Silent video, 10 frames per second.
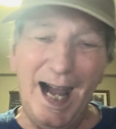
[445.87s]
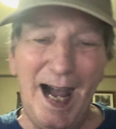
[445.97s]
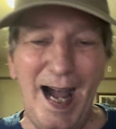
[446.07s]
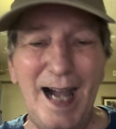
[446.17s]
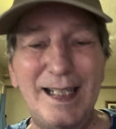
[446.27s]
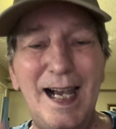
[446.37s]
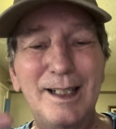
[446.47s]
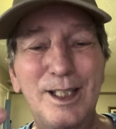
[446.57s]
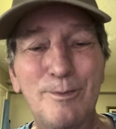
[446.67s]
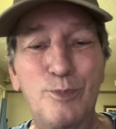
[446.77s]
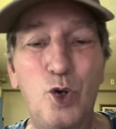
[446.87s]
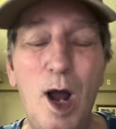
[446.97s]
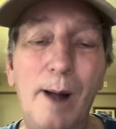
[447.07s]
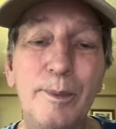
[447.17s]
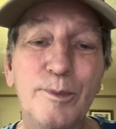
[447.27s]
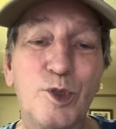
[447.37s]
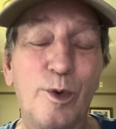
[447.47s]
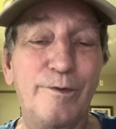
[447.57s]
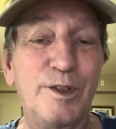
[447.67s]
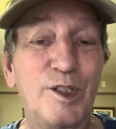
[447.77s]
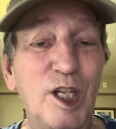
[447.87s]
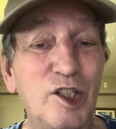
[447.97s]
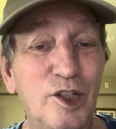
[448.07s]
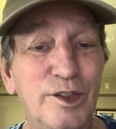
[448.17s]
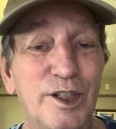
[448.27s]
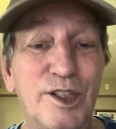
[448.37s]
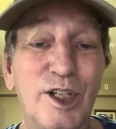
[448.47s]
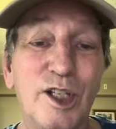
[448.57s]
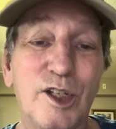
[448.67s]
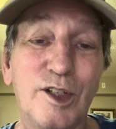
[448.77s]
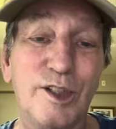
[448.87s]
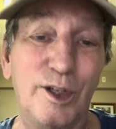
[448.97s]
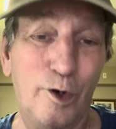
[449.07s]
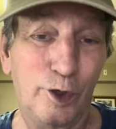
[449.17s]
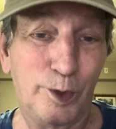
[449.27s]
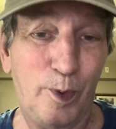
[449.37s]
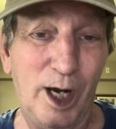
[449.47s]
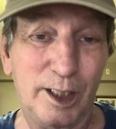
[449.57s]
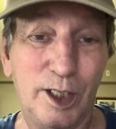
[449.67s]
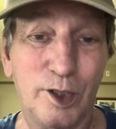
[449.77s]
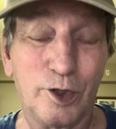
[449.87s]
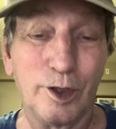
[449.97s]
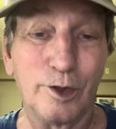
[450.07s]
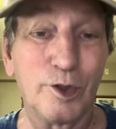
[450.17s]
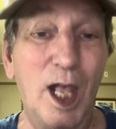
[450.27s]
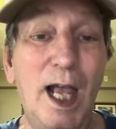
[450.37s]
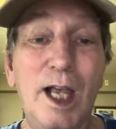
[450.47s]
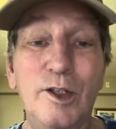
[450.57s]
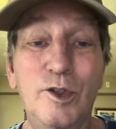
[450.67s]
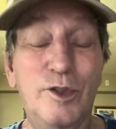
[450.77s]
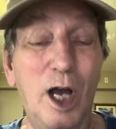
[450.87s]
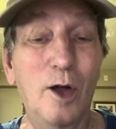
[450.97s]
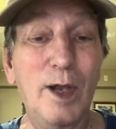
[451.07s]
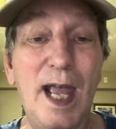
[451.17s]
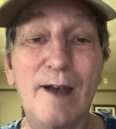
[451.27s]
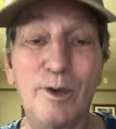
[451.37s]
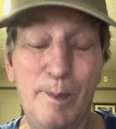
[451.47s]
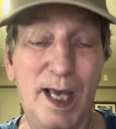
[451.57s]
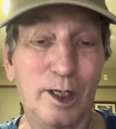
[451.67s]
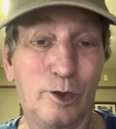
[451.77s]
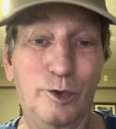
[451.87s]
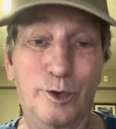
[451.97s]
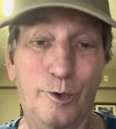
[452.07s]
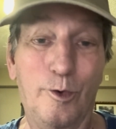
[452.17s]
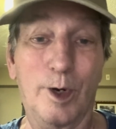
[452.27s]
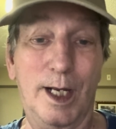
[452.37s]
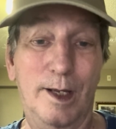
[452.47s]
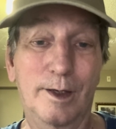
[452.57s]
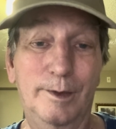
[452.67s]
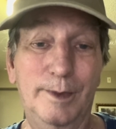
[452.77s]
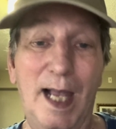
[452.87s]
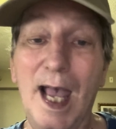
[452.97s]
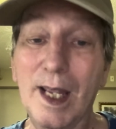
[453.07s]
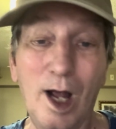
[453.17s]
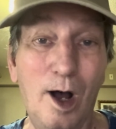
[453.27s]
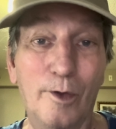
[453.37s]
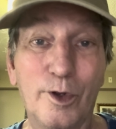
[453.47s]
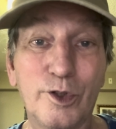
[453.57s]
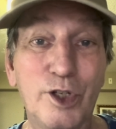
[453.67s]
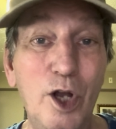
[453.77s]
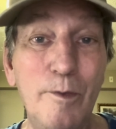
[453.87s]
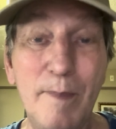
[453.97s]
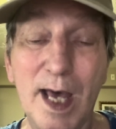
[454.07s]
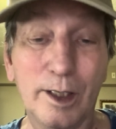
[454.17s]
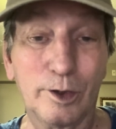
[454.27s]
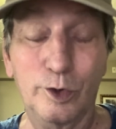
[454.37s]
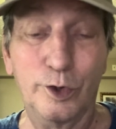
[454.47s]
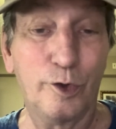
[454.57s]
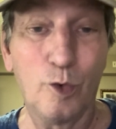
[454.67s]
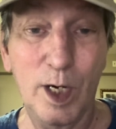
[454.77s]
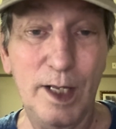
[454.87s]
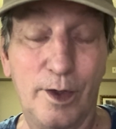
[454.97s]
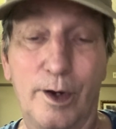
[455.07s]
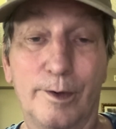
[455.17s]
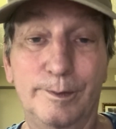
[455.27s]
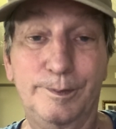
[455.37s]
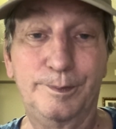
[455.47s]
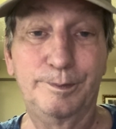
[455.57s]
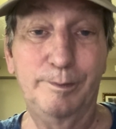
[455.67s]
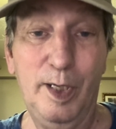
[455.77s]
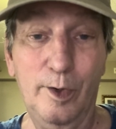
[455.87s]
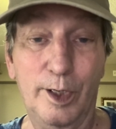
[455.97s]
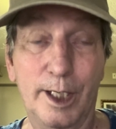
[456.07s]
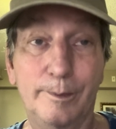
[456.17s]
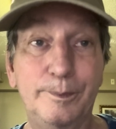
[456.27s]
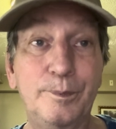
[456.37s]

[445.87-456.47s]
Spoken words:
got some problems with physician's assistants and nurse practitioners. You don't have a medical degree at all. There's no medical degree there, period.